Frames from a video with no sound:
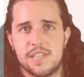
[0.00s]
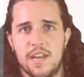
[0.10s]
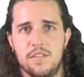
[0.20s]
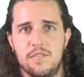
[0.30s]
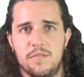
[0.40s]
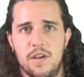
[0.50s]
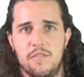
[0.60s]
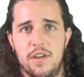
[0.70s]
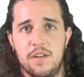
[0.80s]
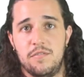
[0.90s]
that in the
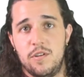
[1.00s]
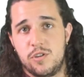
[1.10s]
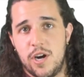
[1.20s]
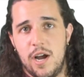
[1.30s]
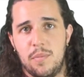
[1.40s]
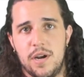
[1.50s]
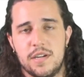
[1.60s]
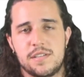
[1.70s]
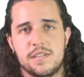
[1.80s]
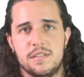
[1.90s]
event of future
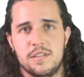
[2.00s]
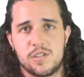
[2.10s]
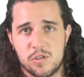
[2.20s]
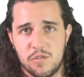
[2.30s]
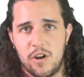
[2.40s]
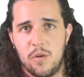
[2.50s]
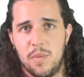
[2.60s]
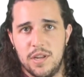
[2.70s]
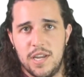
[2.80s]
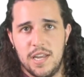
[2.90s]
outbreaks, the Social
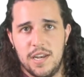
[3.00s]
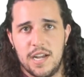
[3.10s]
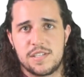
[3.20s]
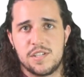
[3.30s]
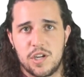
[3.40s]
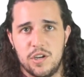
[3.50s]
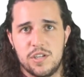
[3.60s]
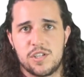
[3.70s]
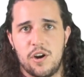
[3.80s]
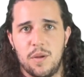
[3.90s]
Vulnerability Index is a good
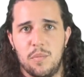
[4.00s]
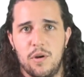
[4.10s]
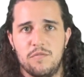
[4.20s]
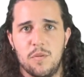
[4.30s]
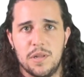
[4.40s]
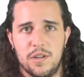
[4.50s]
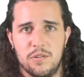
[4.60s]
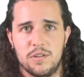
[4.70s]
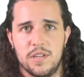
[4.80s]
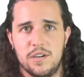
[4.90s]
starting point for
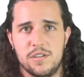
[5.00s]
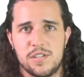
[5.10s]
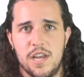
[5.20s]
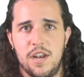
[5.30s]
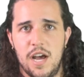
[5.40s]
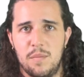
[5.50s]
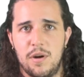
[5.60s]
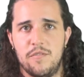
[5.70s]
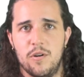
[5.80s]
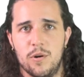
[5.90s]
political leaders and
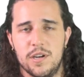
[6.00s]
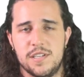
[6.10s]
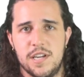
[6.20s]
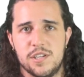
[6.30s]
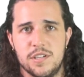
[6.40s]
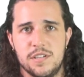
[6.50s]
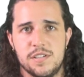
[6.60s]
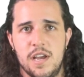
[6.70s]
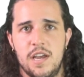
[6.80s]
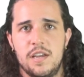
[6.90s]
nonprofit organizations
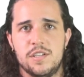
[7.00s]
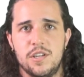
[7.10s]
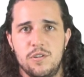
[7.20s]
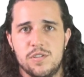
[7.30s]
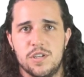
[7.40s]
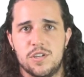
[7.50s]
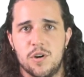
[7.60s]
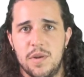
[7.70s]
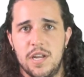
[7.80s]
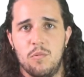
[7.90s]
to use in
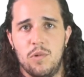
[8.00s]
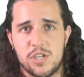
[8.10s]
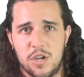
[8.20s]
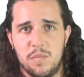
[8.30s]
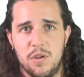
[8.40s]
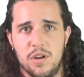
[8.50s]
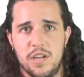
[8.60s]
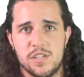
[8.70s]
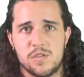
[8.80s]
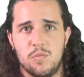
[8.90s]
determining which
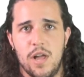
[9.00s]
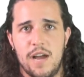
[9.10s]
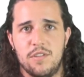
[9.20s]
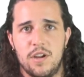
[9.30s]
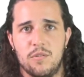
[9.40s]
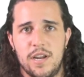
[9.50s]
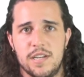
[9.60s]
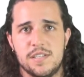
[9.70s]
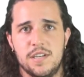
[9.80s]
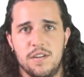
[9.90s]
communities will have the
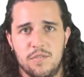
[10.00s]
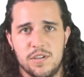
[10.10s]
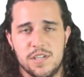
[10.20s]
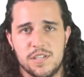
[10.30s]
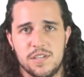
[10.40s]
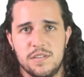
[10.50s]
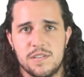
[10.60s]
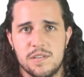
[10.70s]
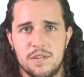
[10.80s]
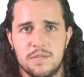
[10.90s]
greatest need for assistance.